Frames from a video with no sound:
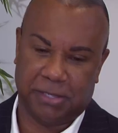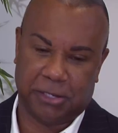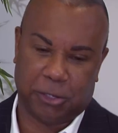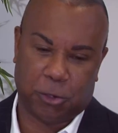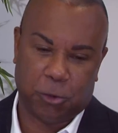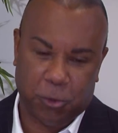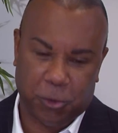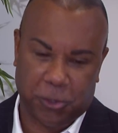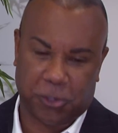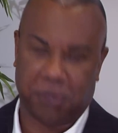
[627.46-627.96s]
in a
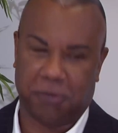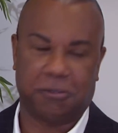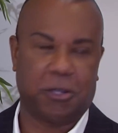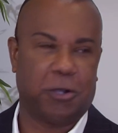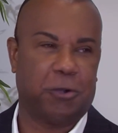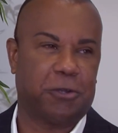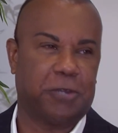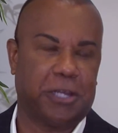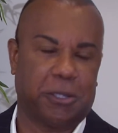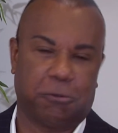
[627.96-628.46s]
corner of
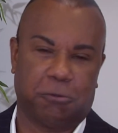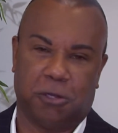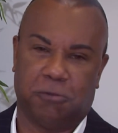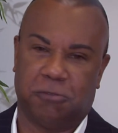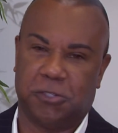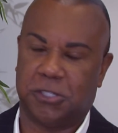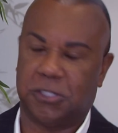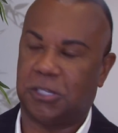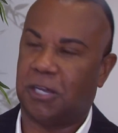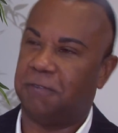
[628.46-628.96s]
Coconut Grove,
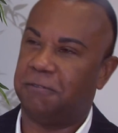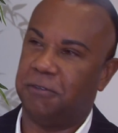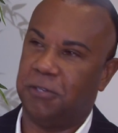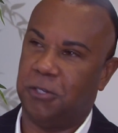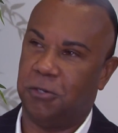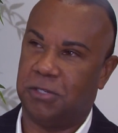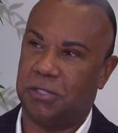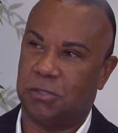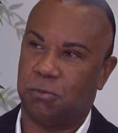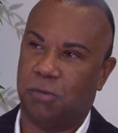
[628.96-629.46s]
just off of
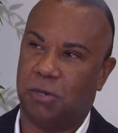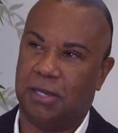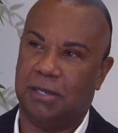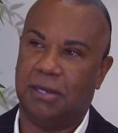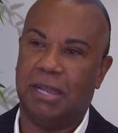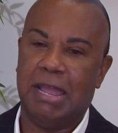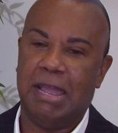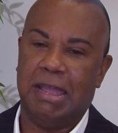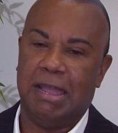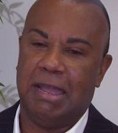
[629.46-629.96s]
US
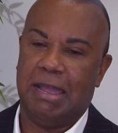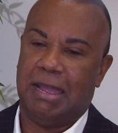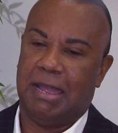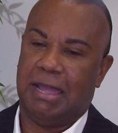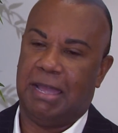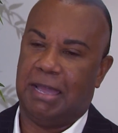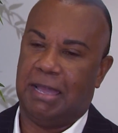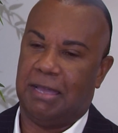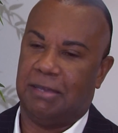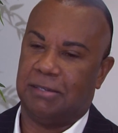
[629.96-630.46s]
1.
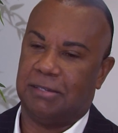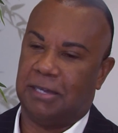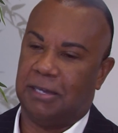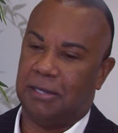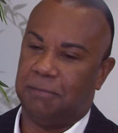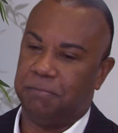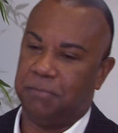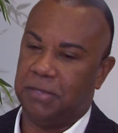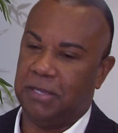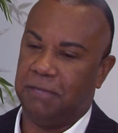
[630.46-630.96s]
And
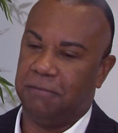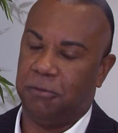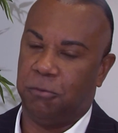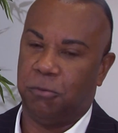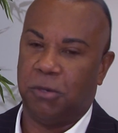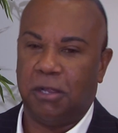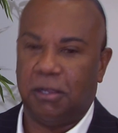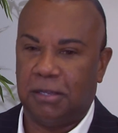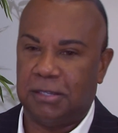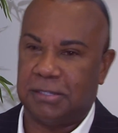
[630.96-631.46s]
if you
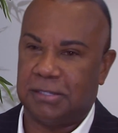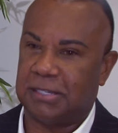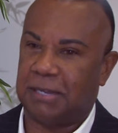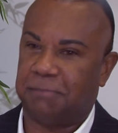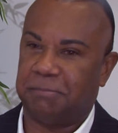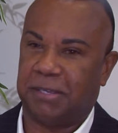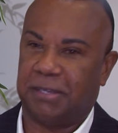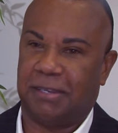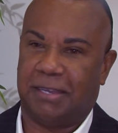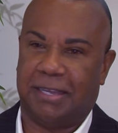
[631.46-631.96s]
will, it's
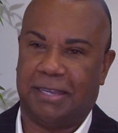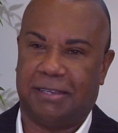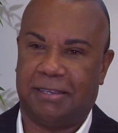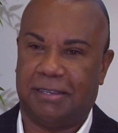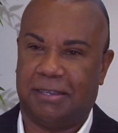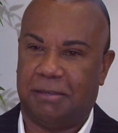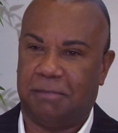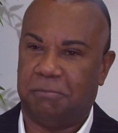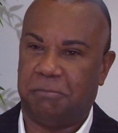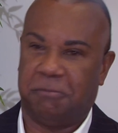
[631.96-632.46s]
something like
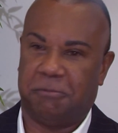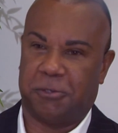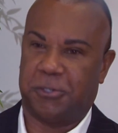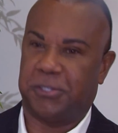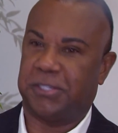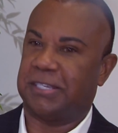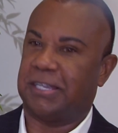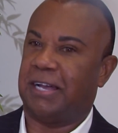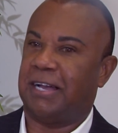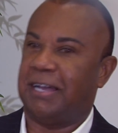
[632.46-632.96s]

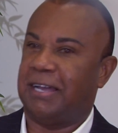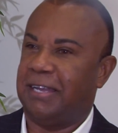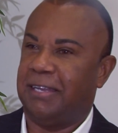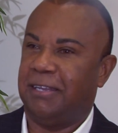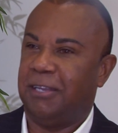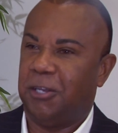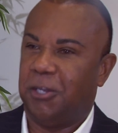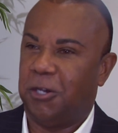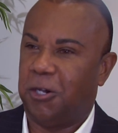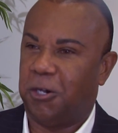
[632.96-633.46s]
Versailles
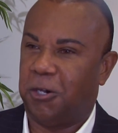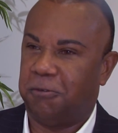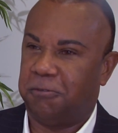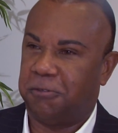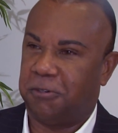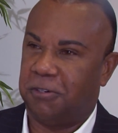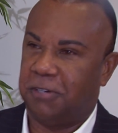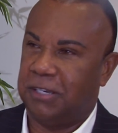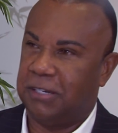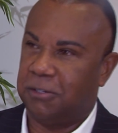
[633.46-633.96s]

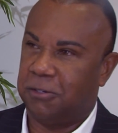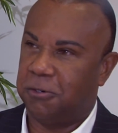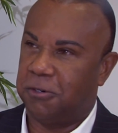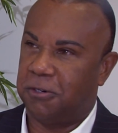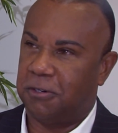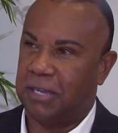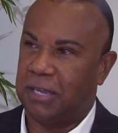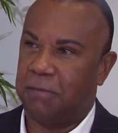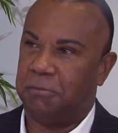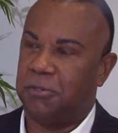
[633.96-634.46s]
over in
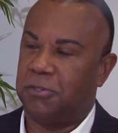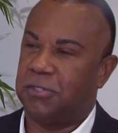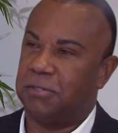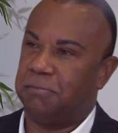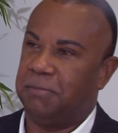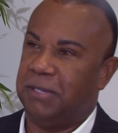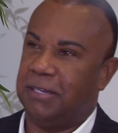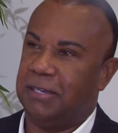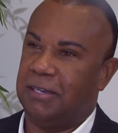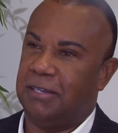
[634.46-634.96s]
Coral Gables,
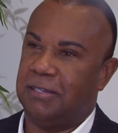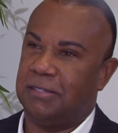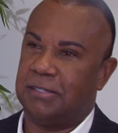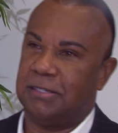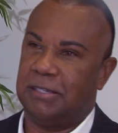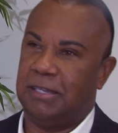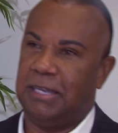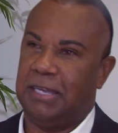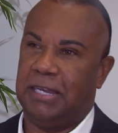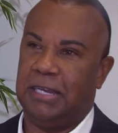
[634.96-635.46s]

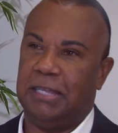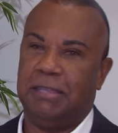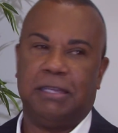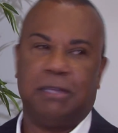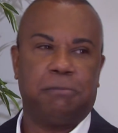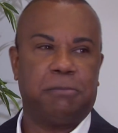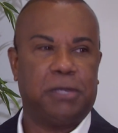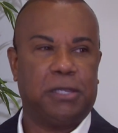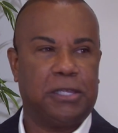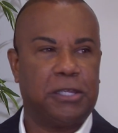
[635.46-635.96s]
because
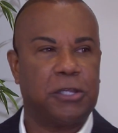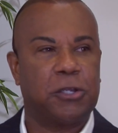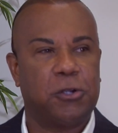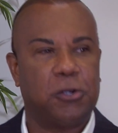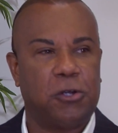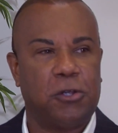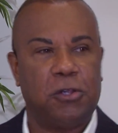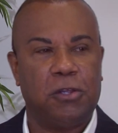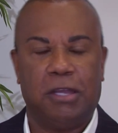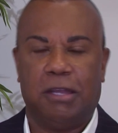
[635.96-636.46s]
anything
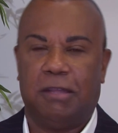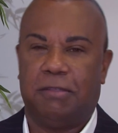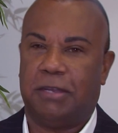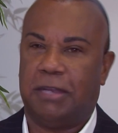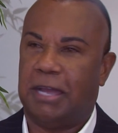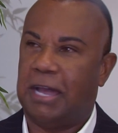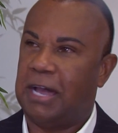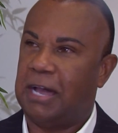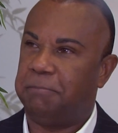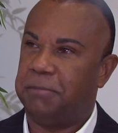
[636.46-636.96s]
political that
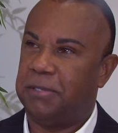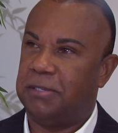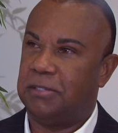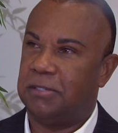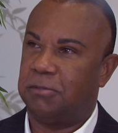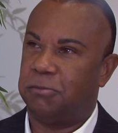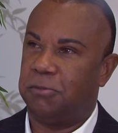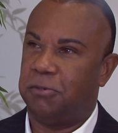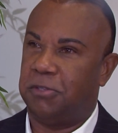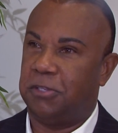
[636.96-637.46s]

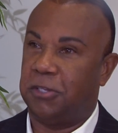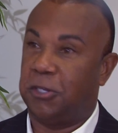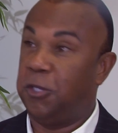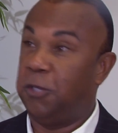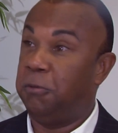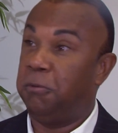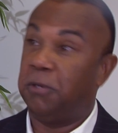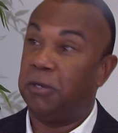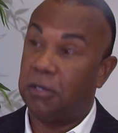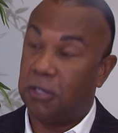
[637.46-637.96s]
happens with the
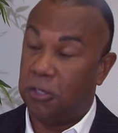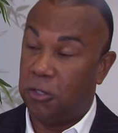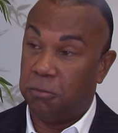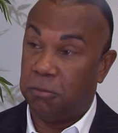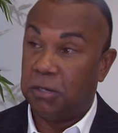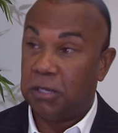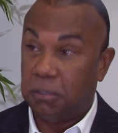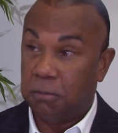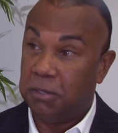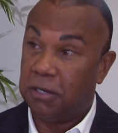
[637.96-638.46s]

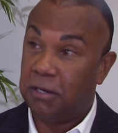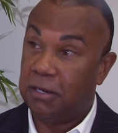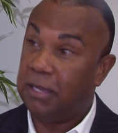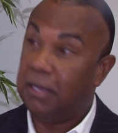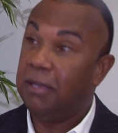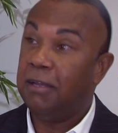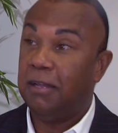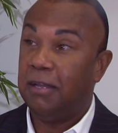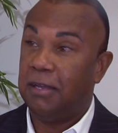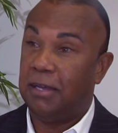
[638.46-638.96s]
Cuban
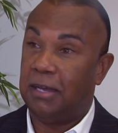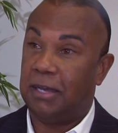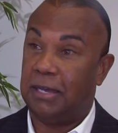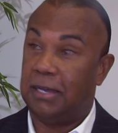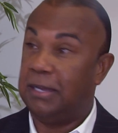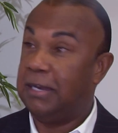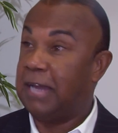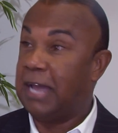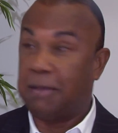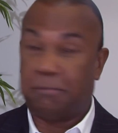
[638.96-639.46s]
community,
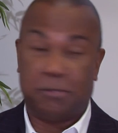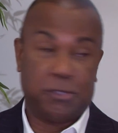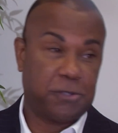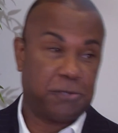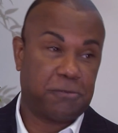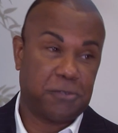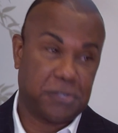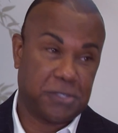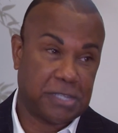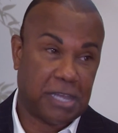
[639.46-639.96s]
it happens
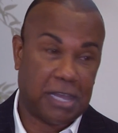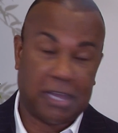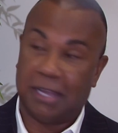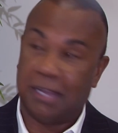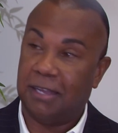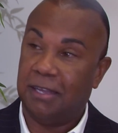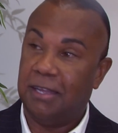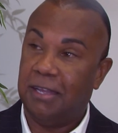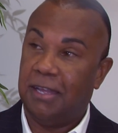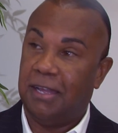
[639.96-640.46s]
at
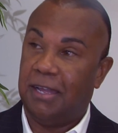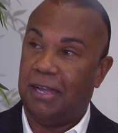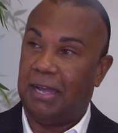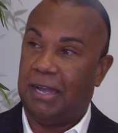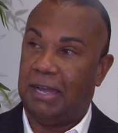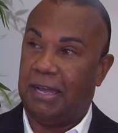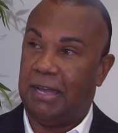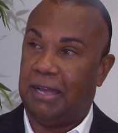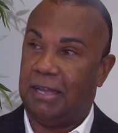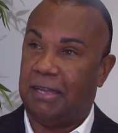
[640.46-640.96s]
Versailles.
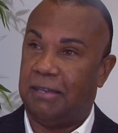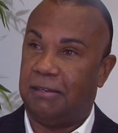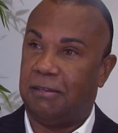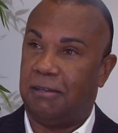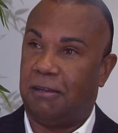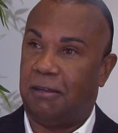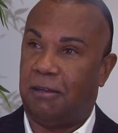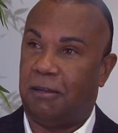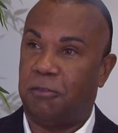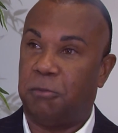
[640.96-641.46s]
And
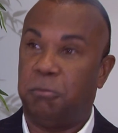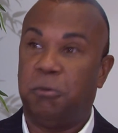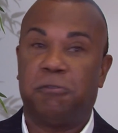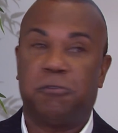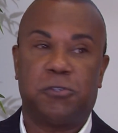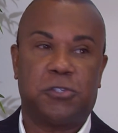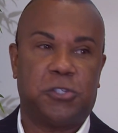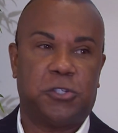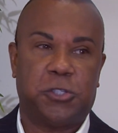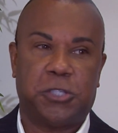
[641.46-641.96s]
all the
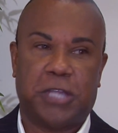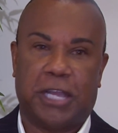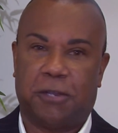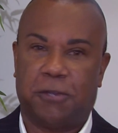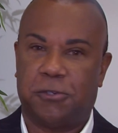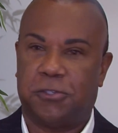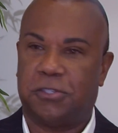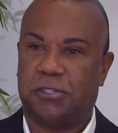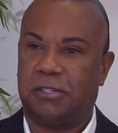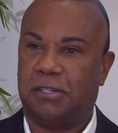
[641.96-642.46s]
movers and
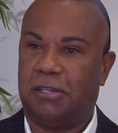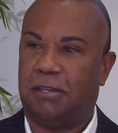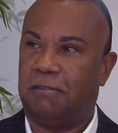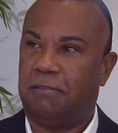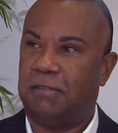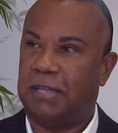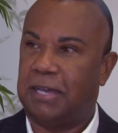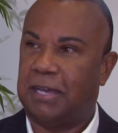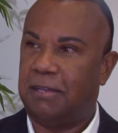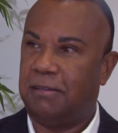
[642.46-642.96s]
shakers
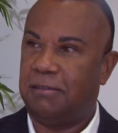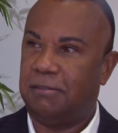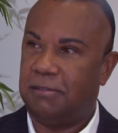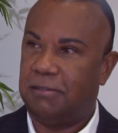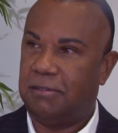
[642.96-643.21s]
of that